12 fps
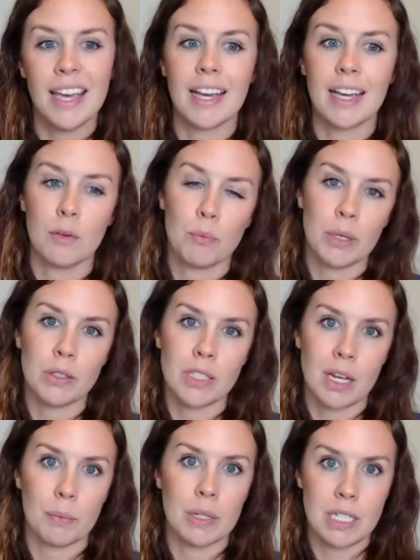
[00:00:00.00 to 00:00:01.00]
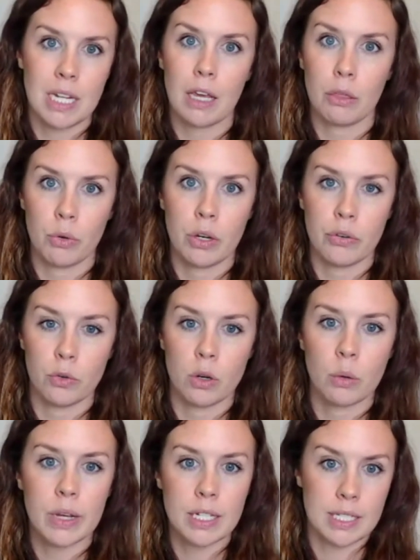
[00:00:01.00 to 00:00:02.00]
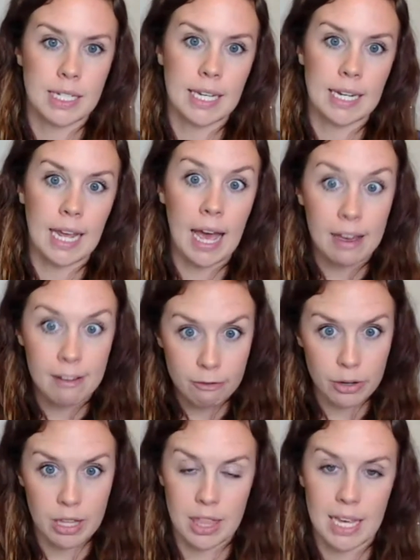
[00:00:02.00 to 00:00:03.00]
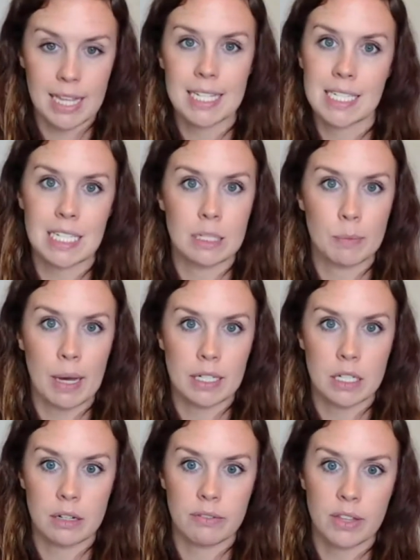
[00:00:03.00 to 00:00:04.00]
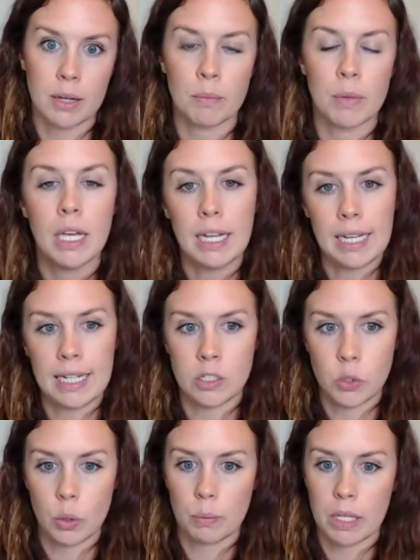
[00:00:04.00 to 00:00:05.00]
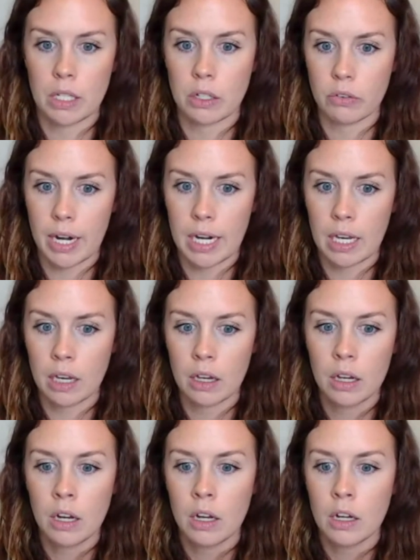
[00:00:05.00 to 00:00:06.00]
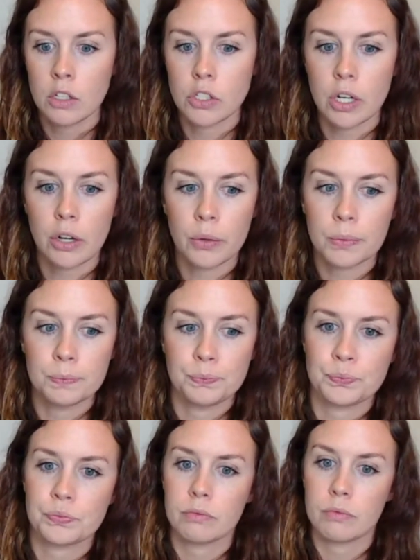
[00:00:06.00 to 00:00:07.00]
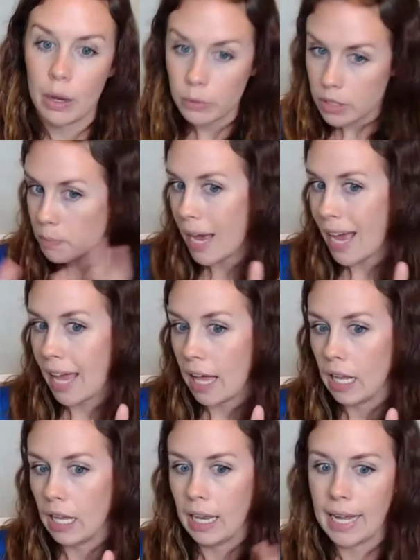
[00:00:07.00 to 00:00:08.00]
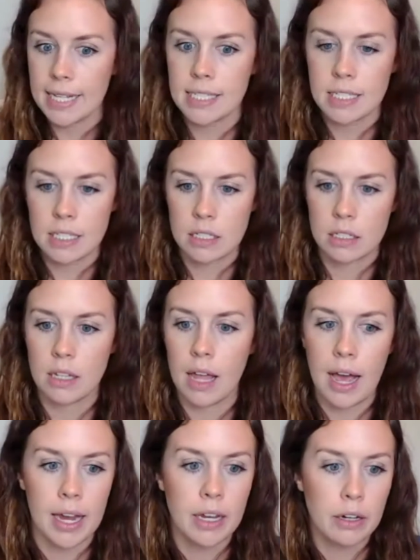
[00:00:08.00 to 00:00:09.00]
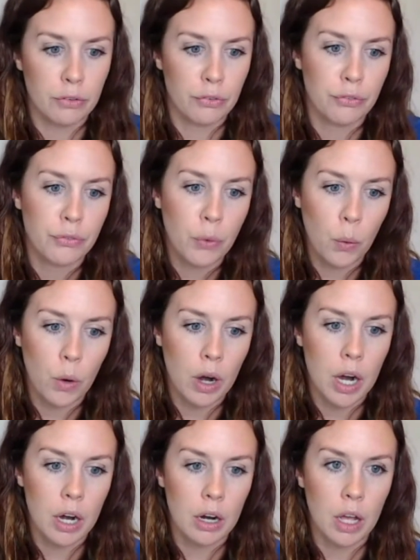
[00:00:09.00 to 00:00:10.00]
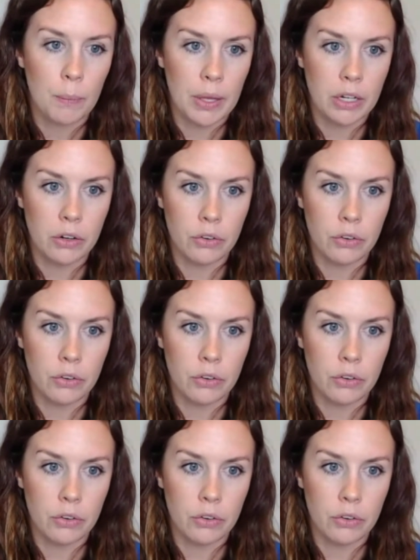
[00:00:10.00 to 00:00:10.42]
it can build up and take 3 to 4 weeks to get everything that's expected of them into opinion writing. So that was my last slide for opinion